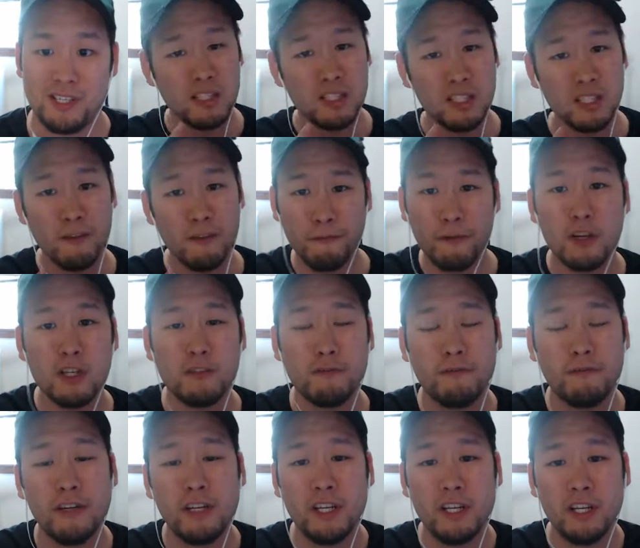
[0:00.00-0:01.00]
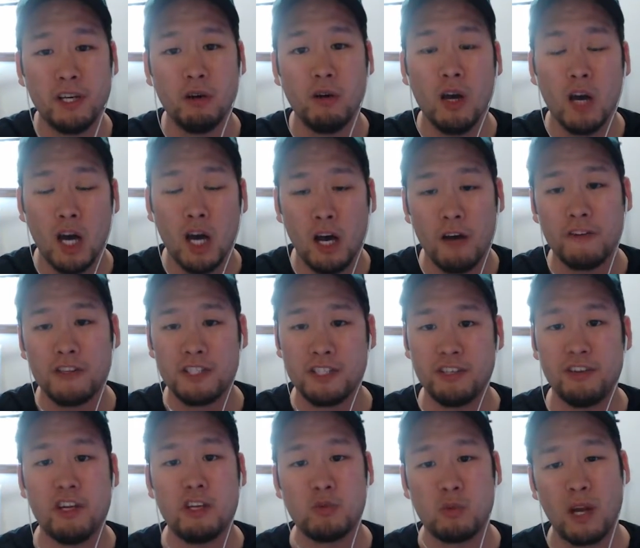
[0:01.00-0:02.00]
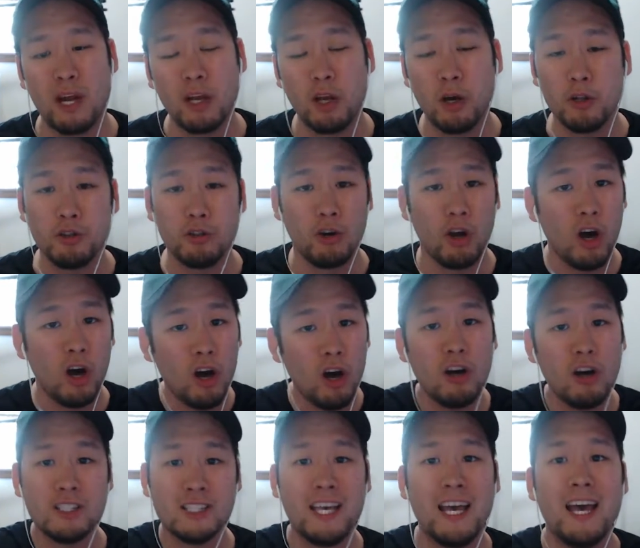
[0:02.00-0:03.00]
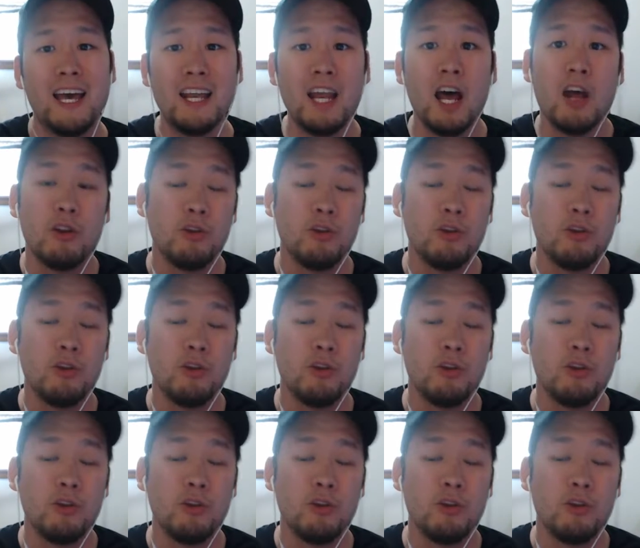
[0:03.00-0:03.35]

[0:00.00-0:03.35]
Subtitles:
This is the first video of a series where I go through all 10